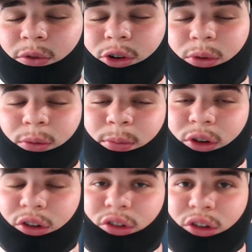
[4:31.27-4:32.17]
One of my
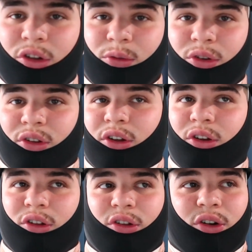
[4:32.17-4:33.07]
biggest things was like,
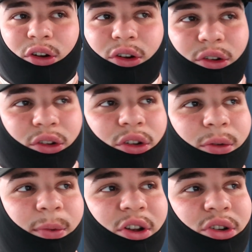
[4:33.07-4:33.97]
it's gonna hurt
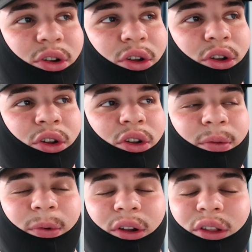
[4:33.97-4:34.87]
so much,
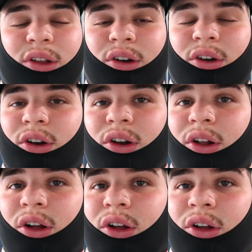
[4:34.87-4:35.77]
but it didn't hurt
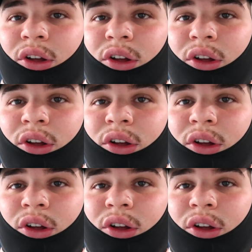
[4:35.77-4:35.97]
at all.